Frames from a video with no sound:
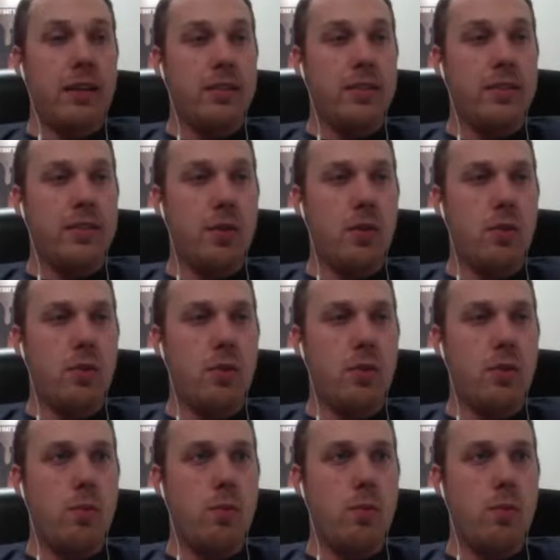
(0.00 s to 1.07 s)
So
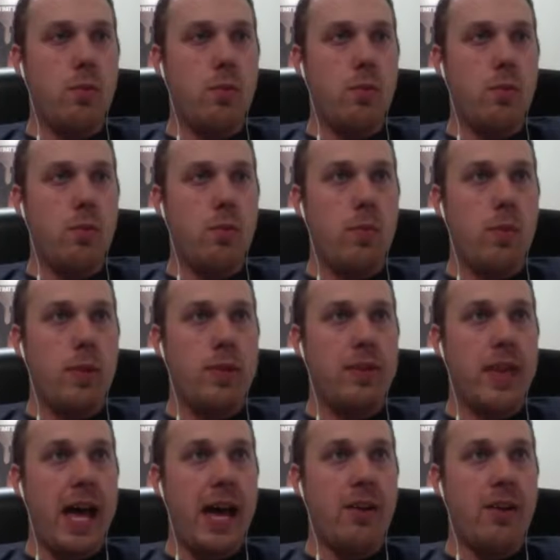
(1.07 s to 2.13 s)
it's
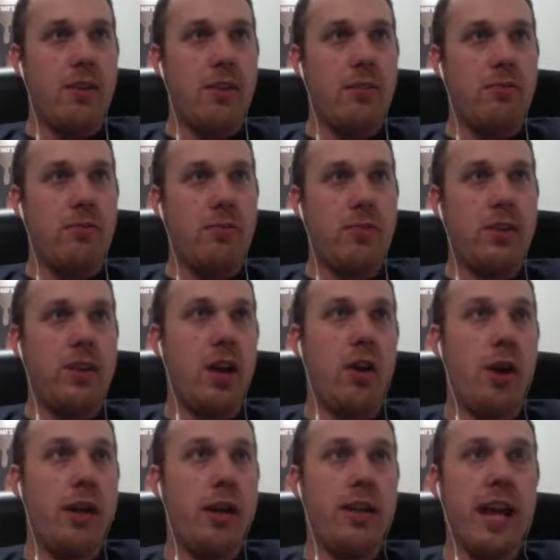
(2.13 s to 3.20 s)
that or a
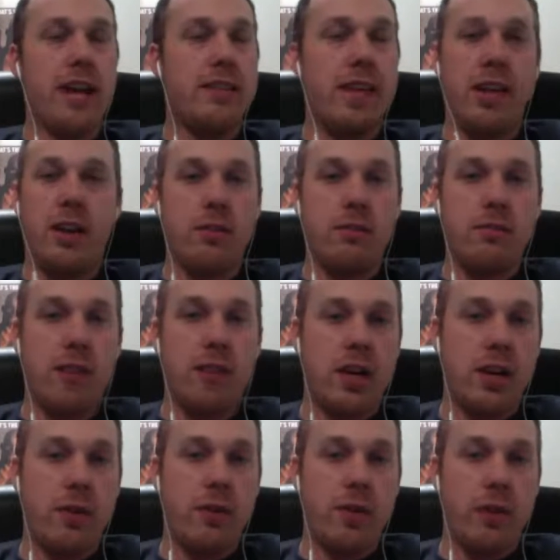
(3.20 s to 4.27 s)
great Taker
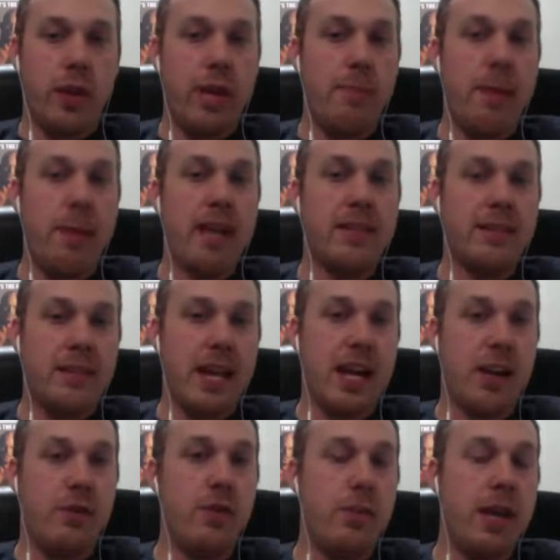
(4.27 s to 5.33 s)
feud. Like it makes the
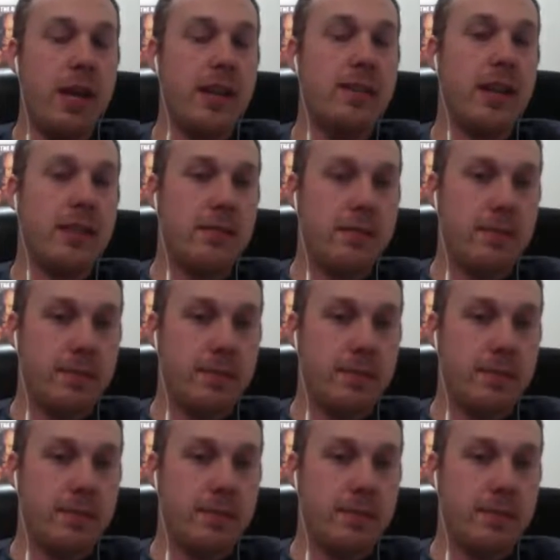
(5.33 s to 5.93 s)
Taker feud make sense.